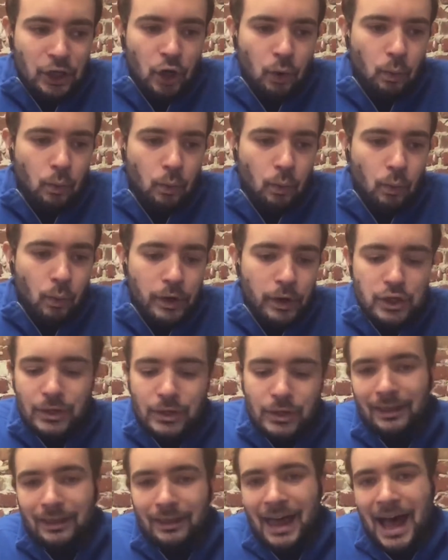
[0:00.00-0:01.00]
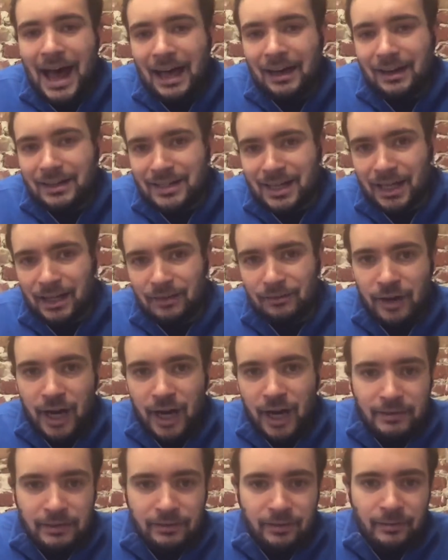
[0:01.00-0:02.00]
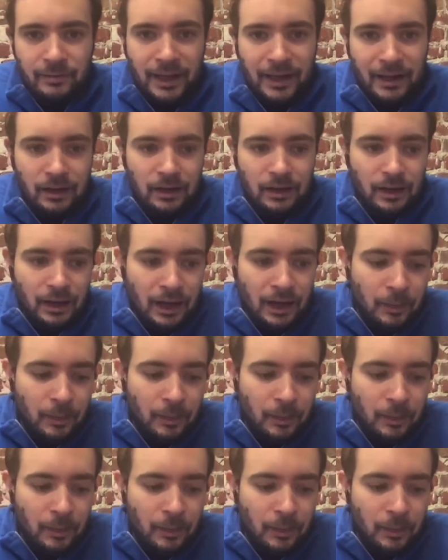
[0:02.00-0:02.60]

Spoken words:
once you get that, it's kind of gravy from there.